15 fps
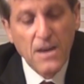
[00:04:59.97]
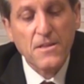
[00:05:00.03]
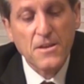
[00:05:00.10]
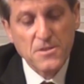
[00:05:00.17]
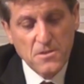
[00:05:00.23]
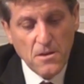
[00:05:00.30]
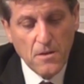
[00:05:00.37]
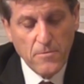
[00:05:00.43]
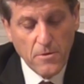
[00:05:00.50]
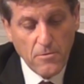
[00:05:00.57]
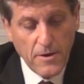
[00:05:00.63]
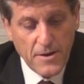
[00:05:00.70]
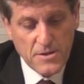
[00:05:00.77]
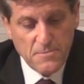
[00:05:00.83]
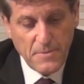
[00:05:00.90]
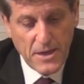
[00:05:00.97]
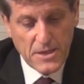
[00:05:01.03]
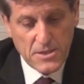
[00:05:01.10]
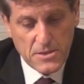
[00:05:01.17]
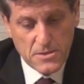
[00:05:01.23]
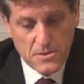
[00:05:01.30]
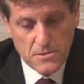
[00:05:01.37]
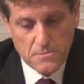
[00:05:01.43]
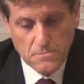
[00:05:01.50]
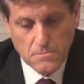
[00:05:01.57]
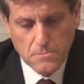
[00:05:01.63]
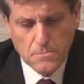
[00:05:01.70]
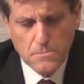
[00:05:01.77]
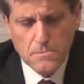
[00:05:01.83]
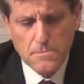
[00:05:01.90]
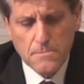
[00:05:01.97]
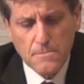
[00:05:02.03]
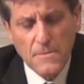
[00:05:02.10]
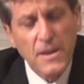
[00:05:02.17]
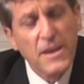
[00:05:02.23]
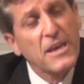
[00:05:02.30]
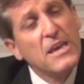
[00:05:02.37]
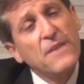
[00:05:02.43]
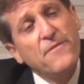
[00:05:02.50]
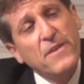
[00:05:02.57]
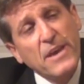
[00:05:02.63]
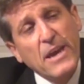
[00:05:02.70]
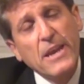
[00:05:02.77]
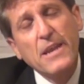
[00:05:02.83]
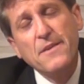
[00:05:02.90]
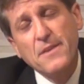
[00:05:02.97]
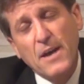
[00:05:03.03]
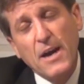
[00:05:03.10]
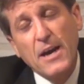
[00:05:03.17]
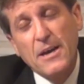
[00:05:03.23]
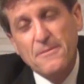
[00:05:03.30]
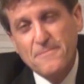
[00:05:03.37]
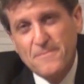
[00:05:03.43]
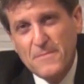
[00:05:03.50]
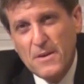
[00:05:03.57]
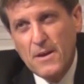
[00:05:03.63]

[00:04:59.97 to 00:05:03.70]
This all requires patience. If at any time